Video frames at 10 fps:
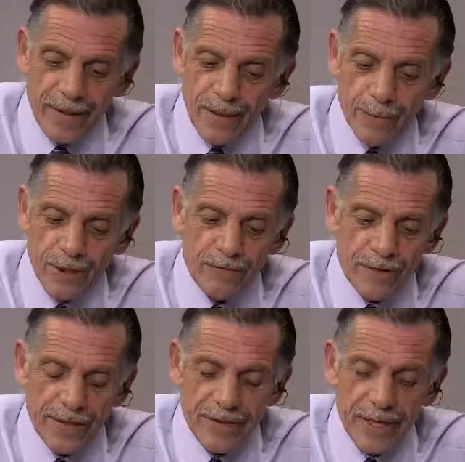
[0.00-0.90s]
I'm going to
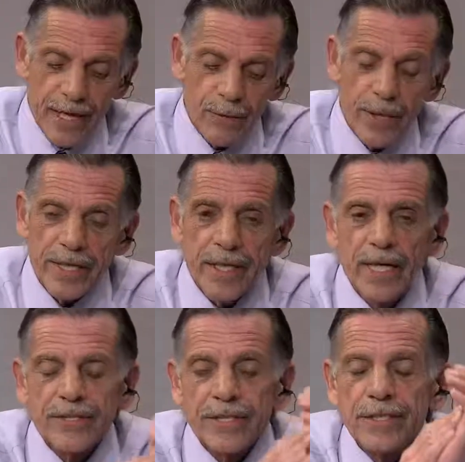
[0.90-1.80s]
invite the highway
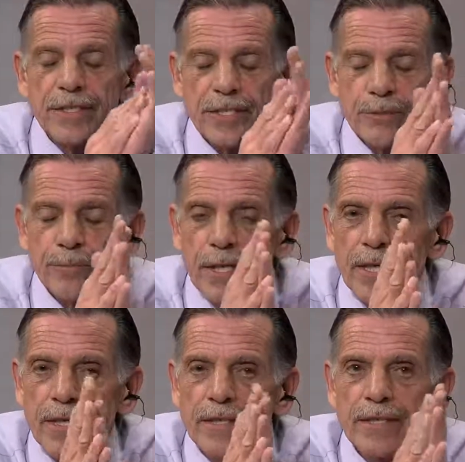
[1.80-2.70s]
guys in to
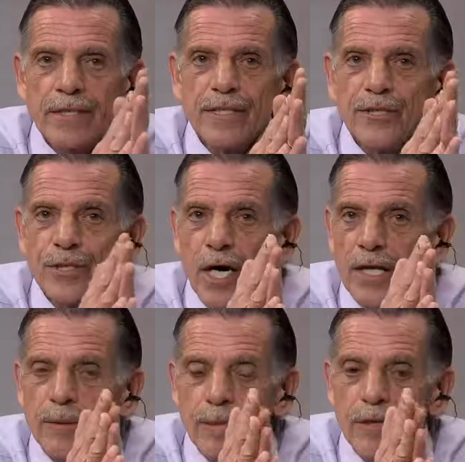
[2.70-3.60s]
explain and at least
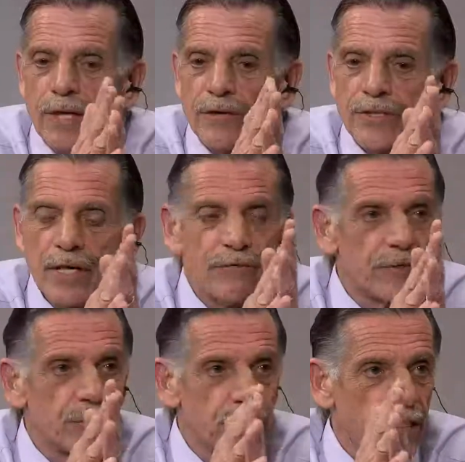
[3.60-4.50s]
talk about how tough
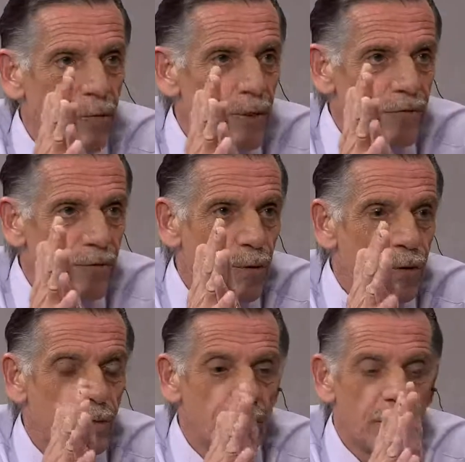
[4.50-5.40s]
this year was
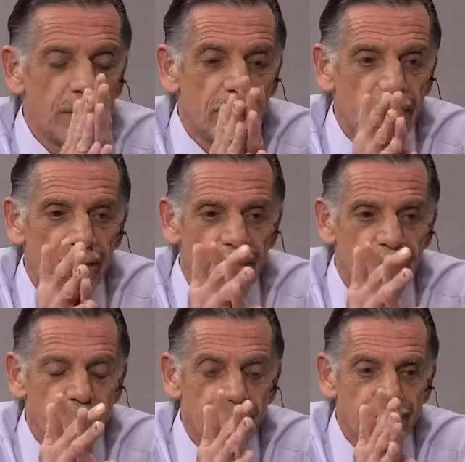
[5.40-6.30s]
for
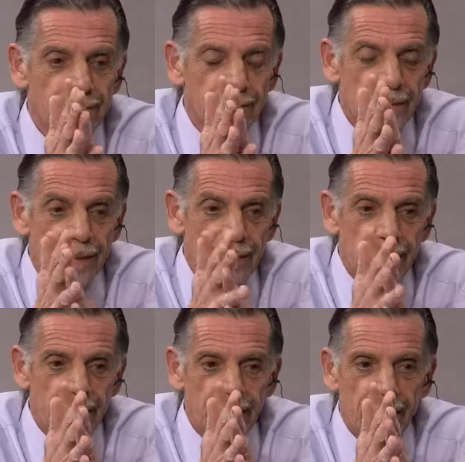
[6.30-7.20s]
them.
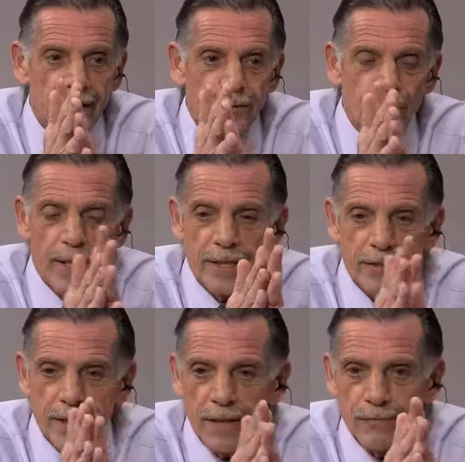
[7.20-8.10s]
I try to
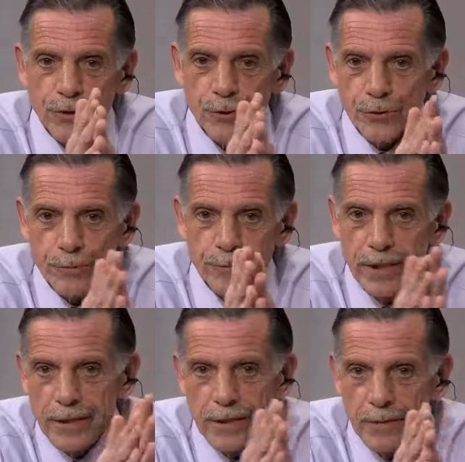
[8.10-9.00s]
stay off social
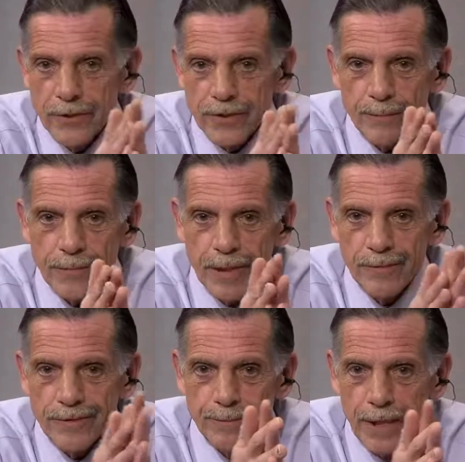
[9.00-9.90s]
media, but
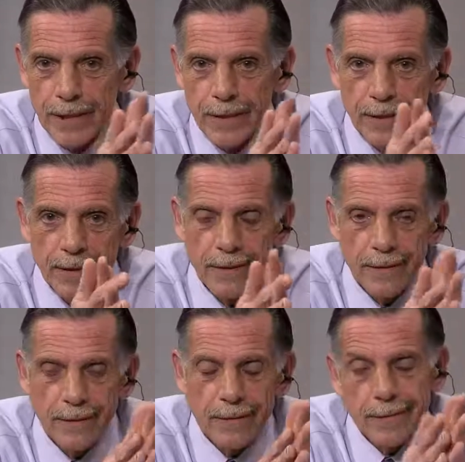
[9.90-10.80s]
sometimes my
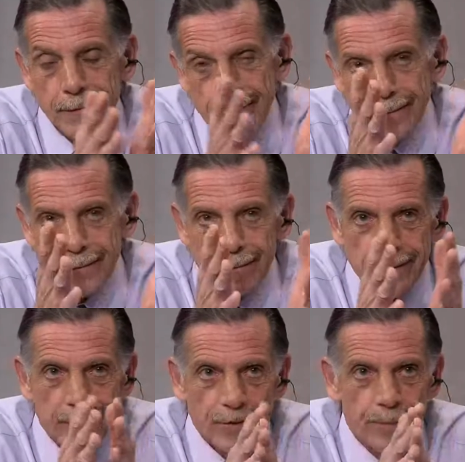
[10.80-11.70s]

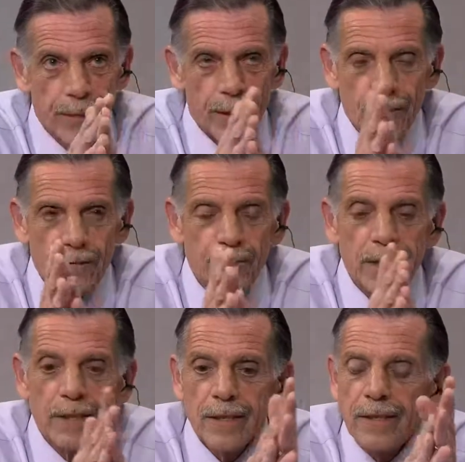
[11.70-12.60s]
gets the better of me.